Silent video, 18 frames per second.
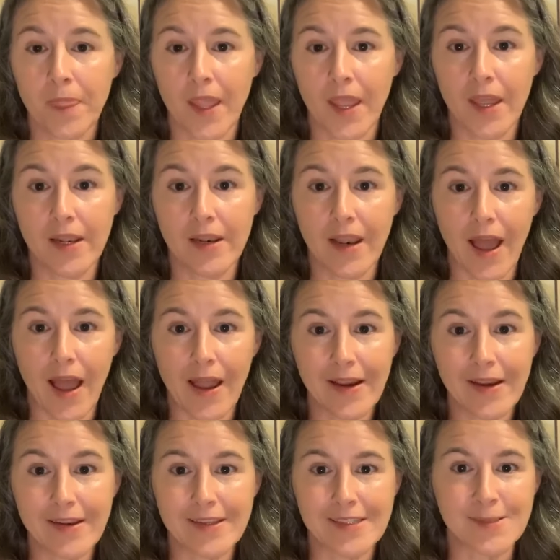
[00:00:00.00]
and
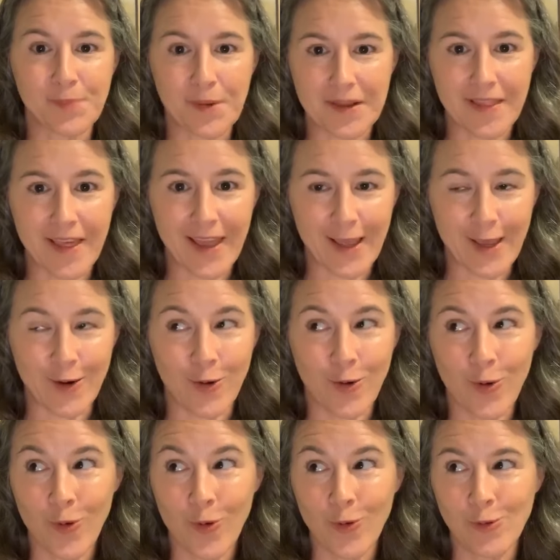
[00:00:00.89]
I can explain that in a
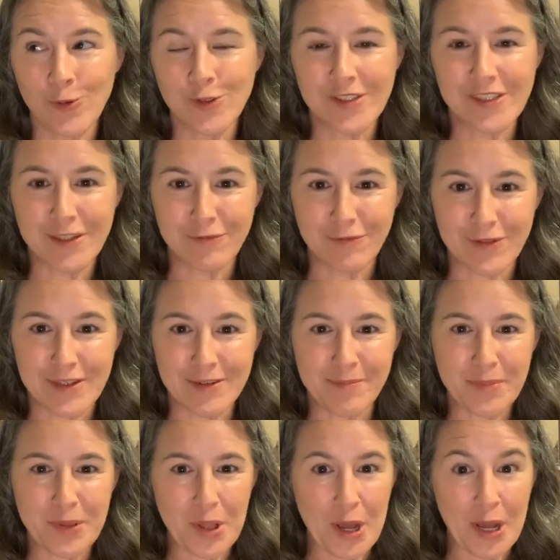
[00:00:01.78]
whole
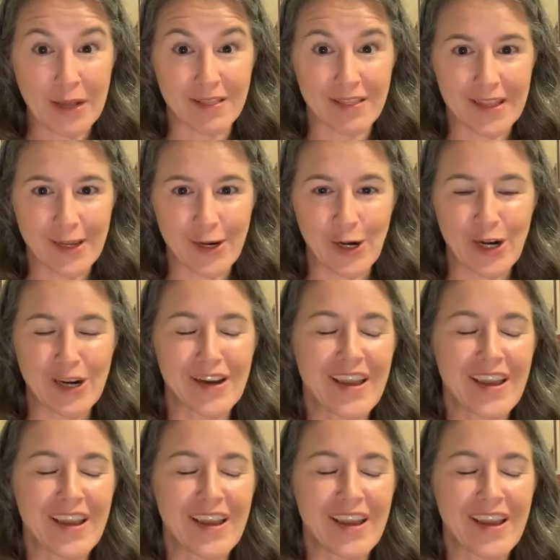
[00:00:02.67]
different blog later,